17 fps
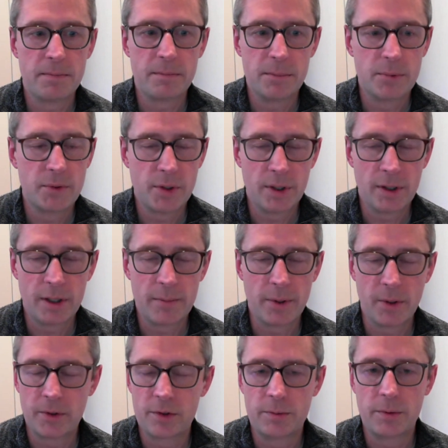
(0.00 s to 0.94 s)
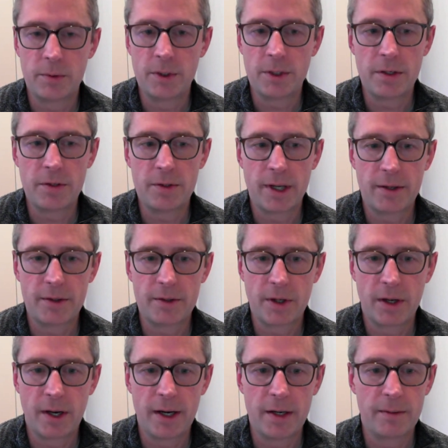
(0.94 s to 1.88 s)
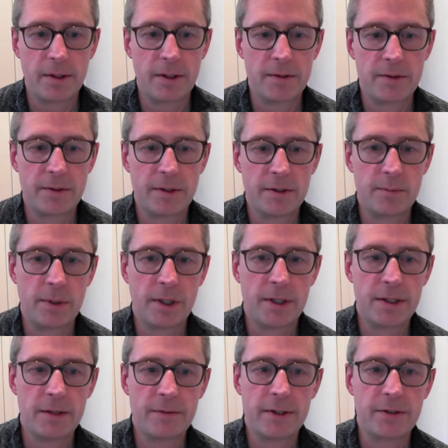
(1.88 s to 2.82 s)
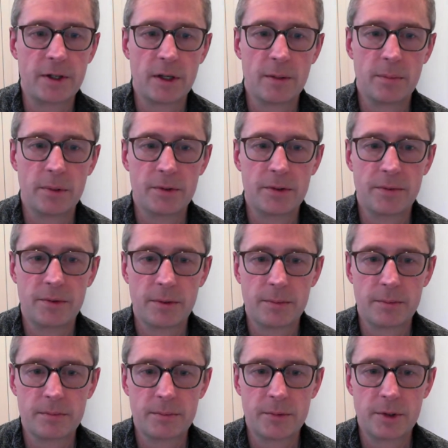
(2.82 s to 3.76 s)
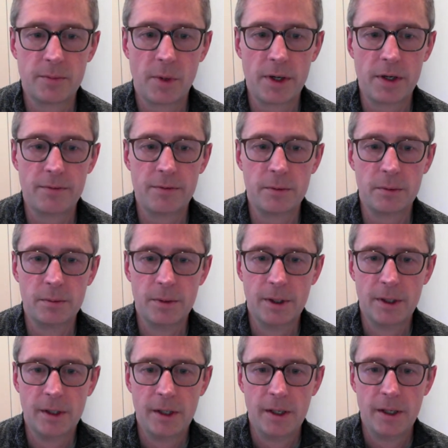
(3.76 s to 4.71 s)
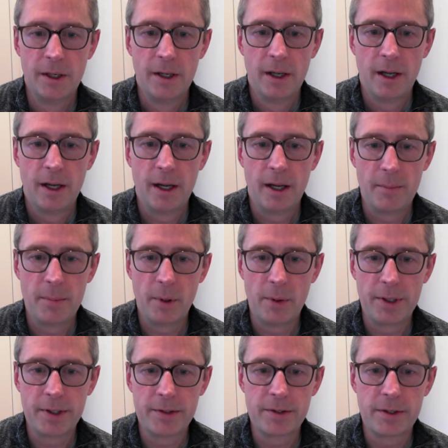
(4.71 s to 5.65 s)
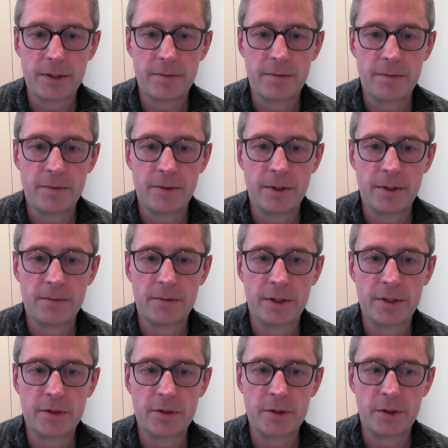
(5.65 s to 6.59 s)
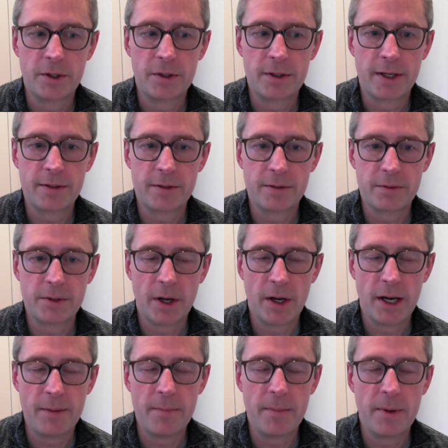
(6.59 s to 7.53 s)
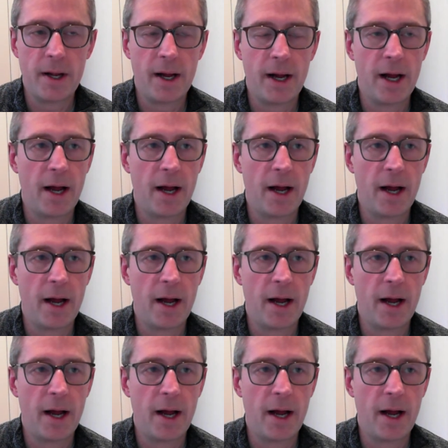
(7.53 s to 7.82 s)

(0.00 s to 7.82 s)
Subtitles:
certainly possible to use outside, and there's plenty of examples of some wonderful buildings that have really stood the test of time.